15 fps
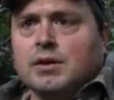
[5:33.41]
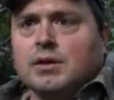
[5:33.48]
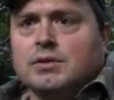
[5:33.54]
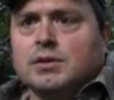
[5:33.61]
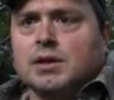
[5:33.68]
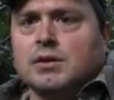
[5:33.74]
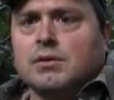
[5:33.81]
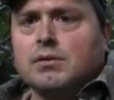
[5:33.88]
It's
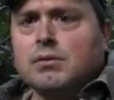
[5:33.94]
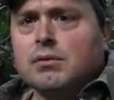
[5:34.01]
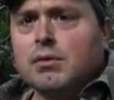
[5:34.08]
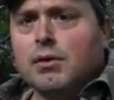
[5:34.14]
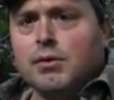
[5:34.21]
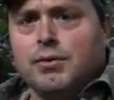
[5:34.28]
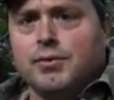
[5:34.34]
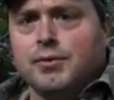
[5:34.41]
like,
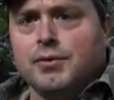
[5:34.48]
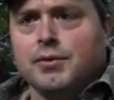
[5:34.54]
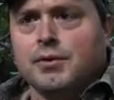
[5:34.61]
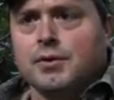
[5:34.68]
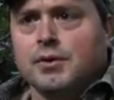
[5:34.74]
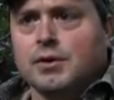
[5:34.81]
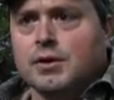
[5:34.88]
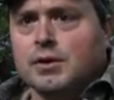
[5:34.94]
woof,
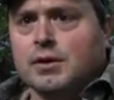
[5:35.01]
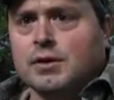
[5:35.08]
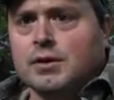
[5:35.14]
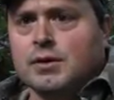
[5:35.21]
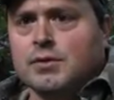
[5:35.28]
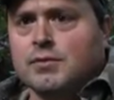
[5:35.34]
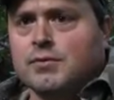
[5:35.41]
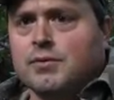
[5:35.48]

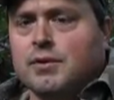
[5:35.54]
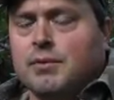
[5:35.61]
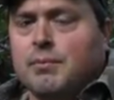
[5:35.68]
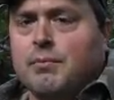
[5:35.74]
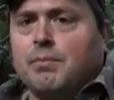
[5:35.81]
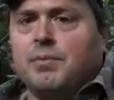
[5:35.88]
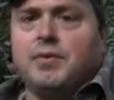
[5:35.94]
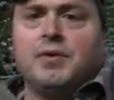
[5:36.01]

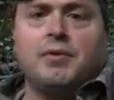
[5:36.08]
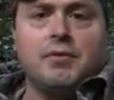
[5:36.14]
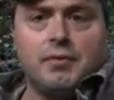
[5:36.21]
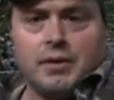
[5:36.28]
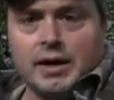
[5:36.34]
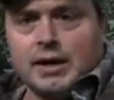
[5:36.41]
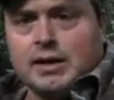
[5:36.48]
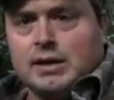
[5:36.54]
from
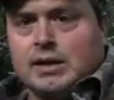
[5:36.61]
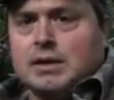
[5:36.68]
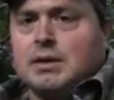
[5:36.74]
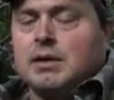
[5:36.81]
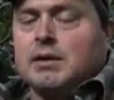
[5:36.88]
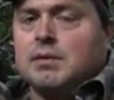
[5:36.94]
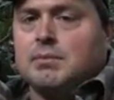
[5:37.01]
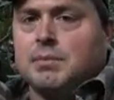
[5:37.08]
directly
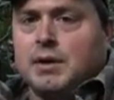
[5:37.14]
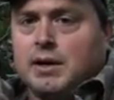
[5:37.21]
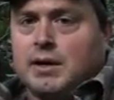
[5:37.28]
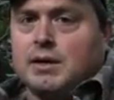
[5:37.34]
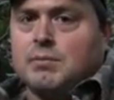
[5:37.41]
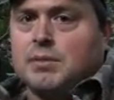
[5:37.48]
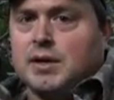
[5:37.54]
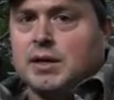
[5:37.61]

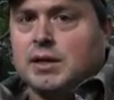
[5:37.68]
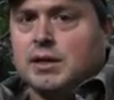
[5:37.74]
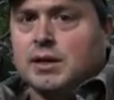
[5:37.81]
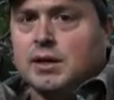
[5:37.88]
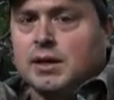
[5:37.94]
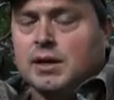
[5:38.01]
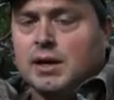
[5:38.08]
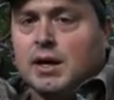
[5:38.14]
behind me.
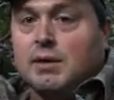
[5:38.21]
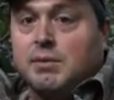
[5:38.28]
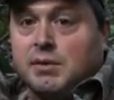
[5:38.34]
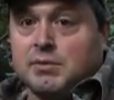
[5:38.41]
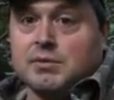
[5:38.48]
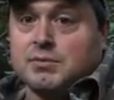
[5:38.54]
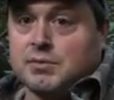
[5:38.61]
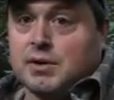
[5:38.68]
I mean,
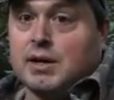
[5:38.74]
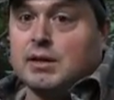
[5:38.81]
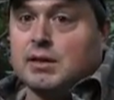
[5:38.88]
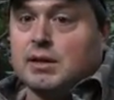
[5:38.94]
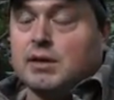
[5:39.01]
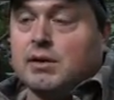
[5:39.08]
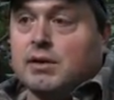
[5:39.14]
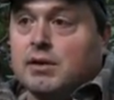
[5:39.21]
it was right
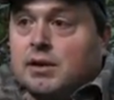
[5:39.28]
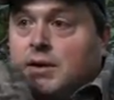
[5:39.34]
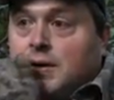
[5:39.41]
there.